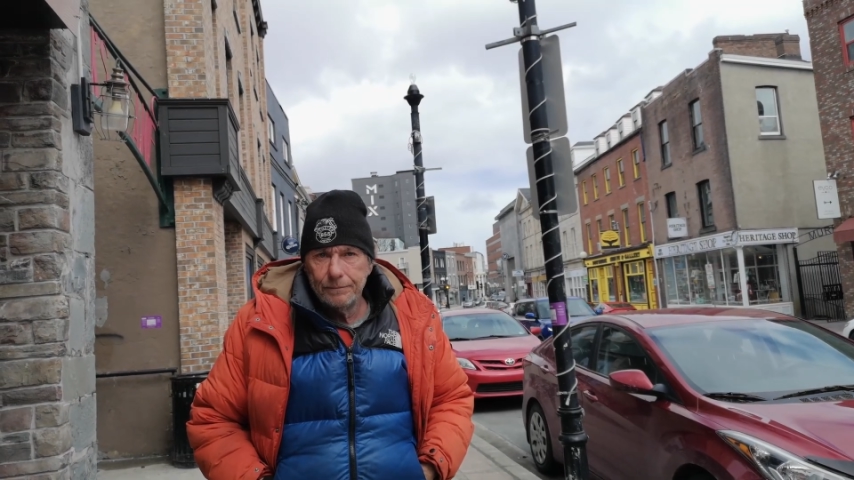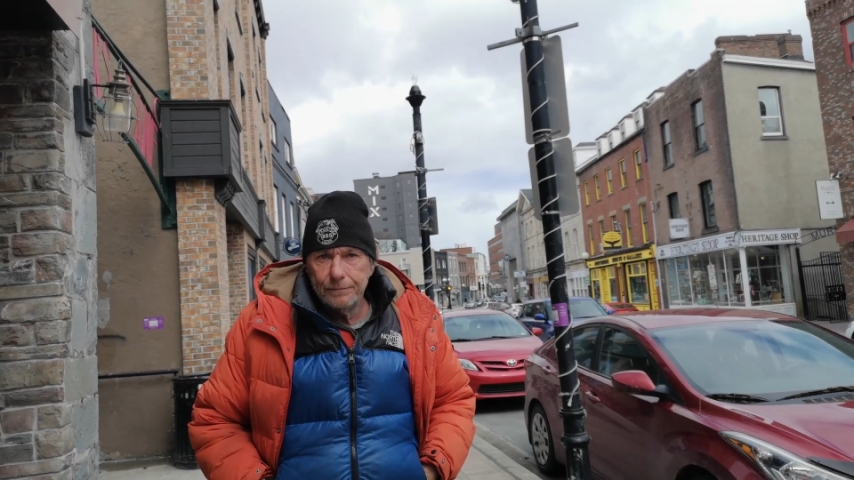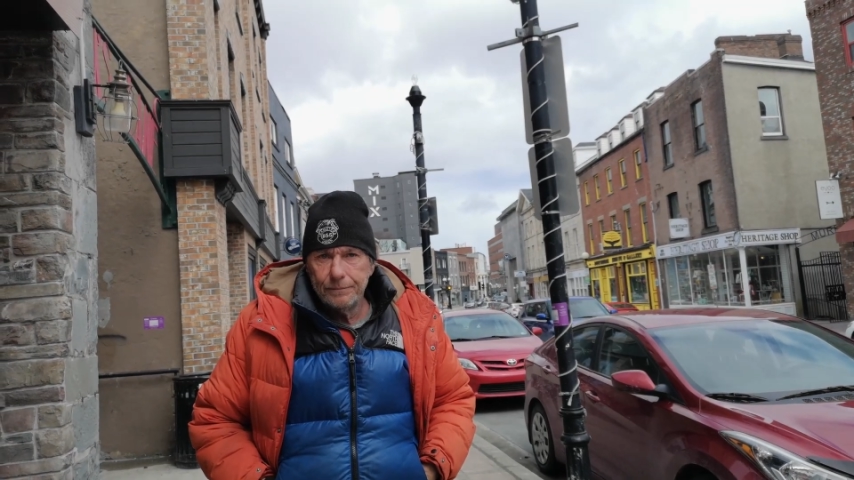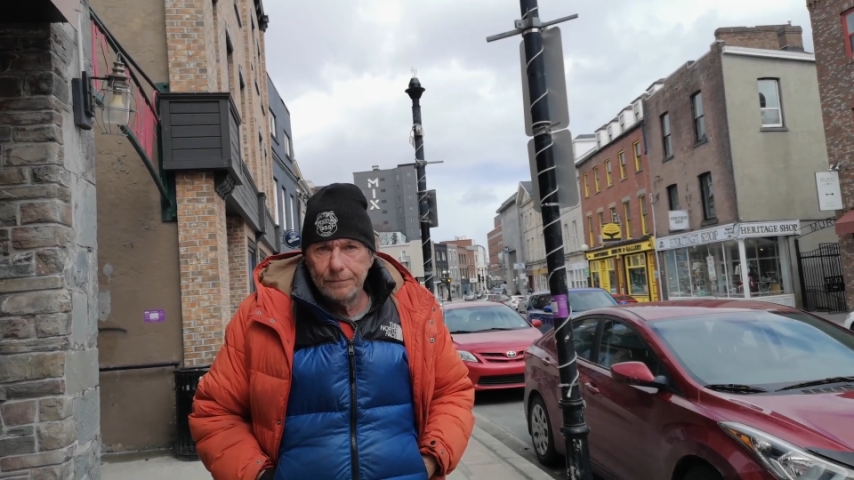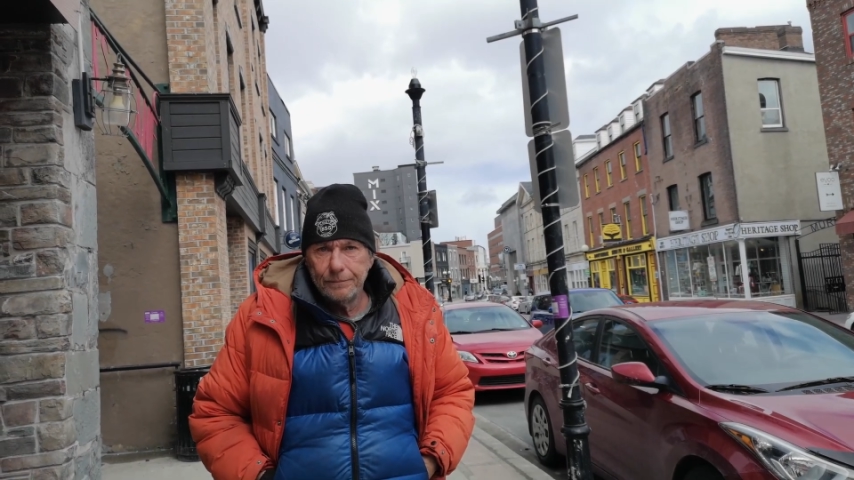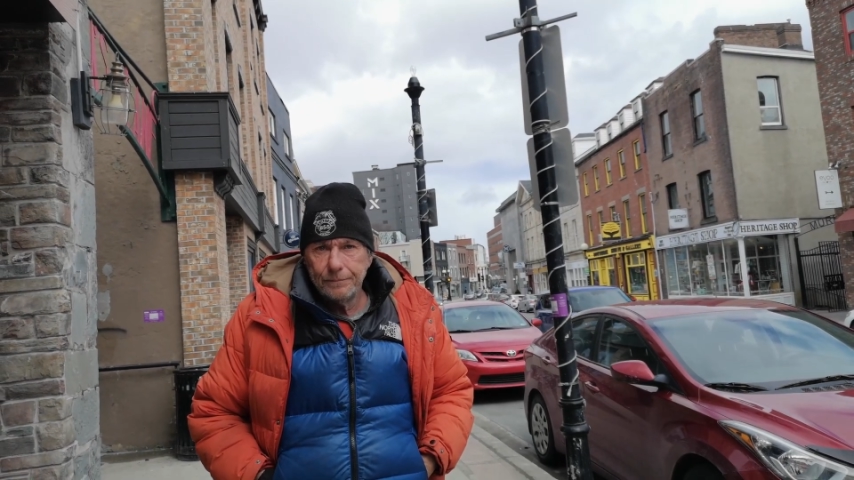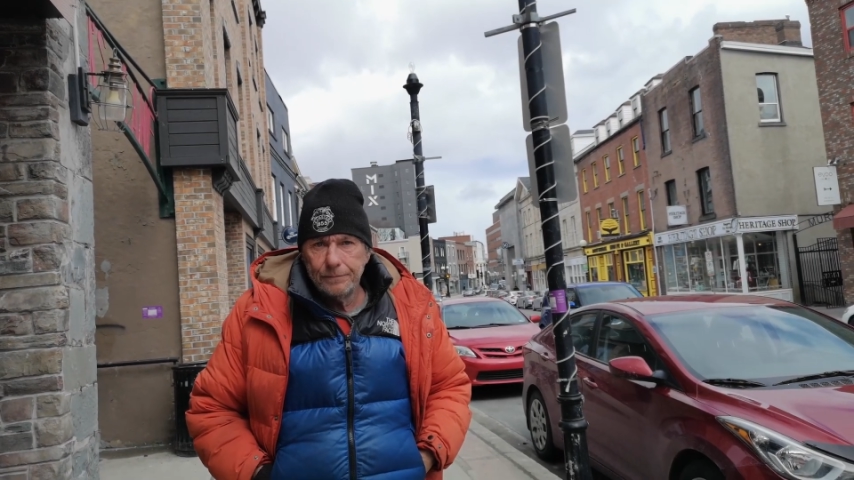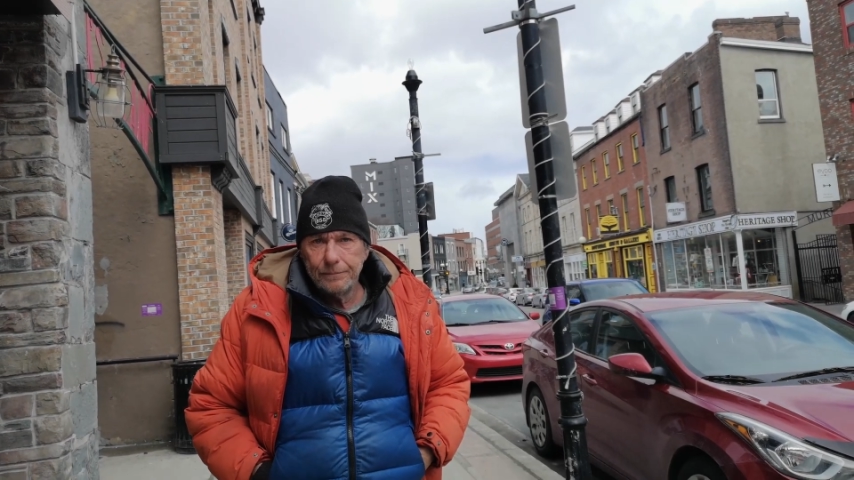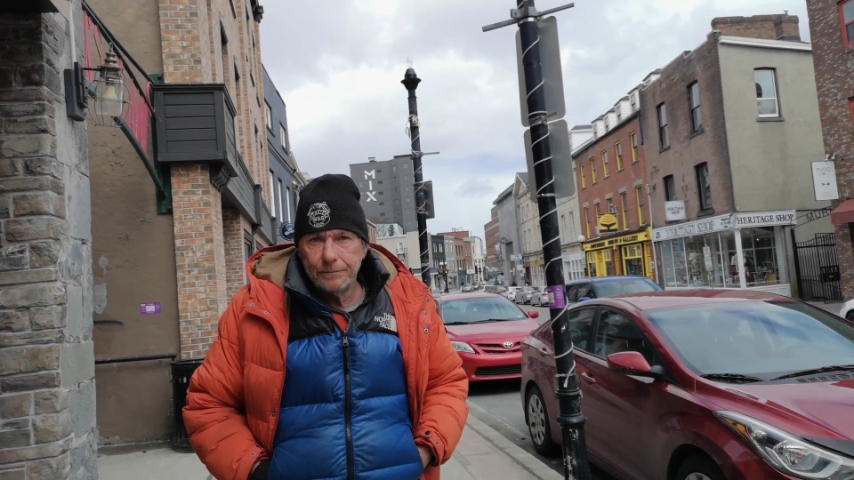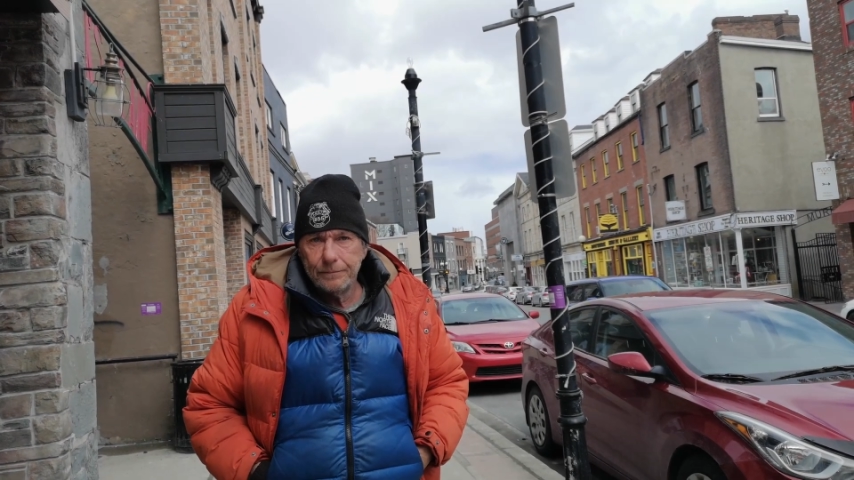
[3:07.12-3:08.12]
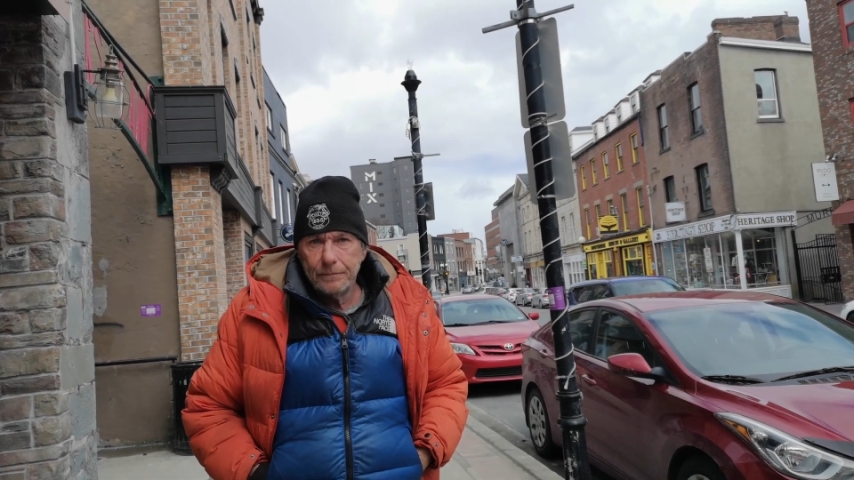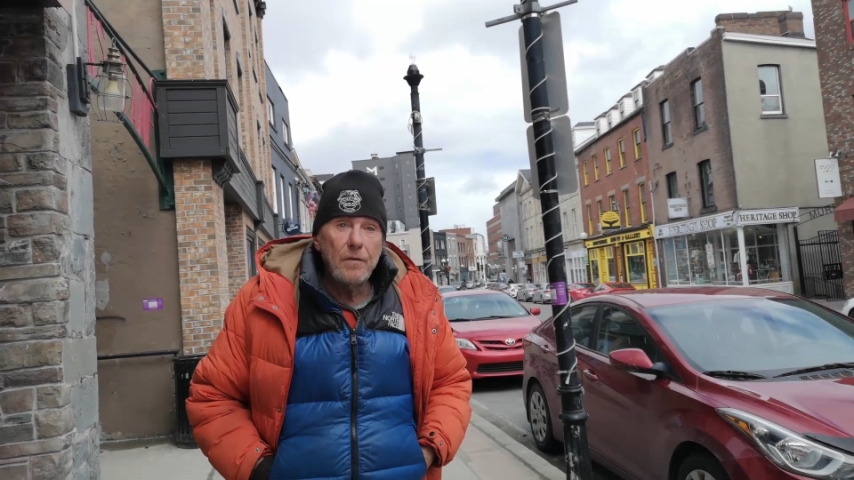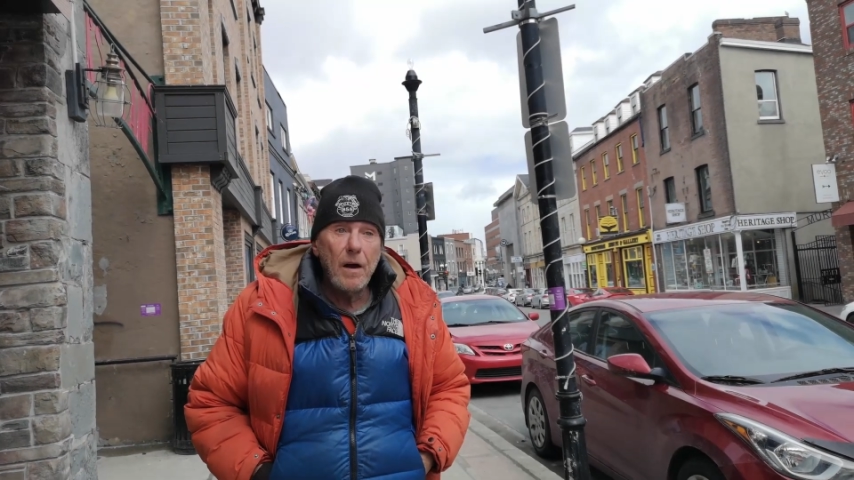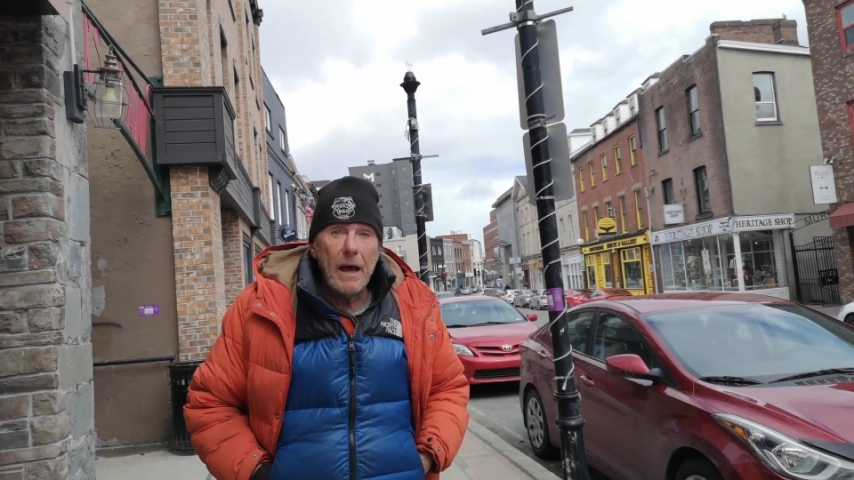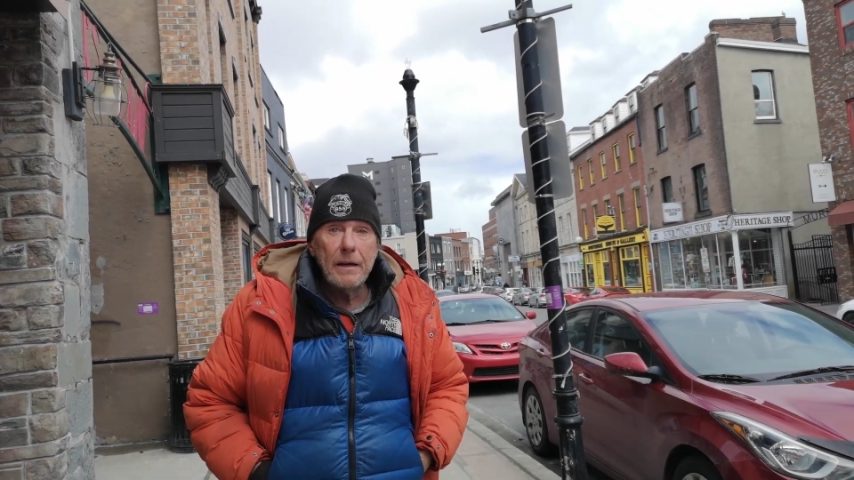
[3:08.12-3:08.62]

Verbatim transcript: Yeah, see, I don't, right? I had to